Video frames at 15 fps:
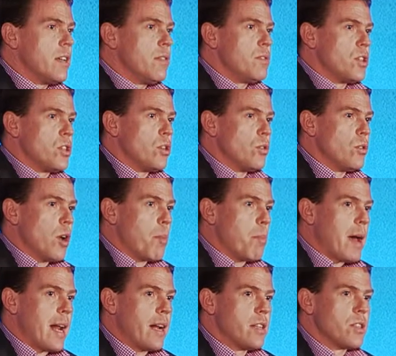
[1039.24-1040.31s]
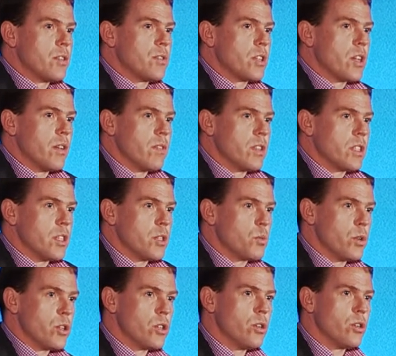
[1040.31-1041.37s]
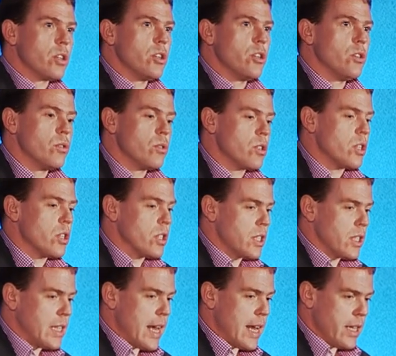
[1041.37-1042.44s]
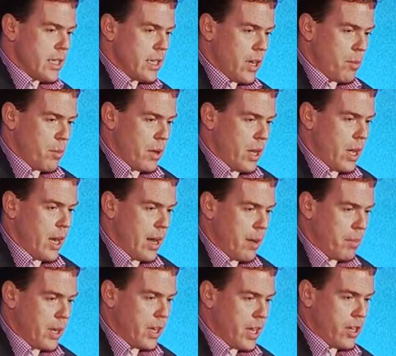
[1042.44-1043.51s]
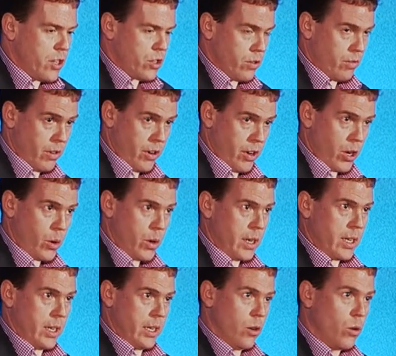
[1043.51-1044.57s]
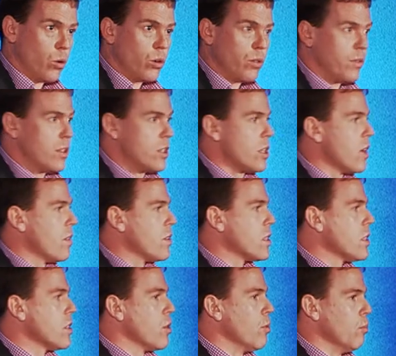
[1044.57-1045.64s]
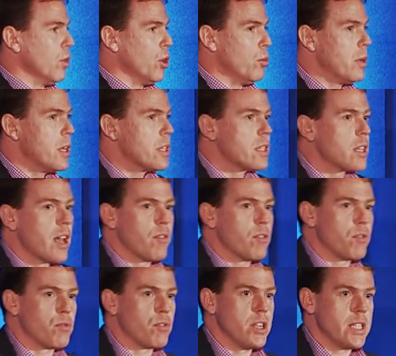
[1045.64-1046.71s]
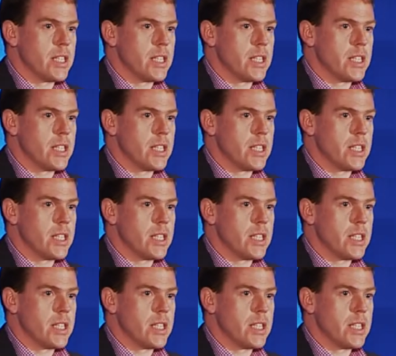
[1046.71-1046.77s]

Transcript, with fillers: gives you a palette of services which you can use to stand up an application very quickly. All of the services on Bluemix have a free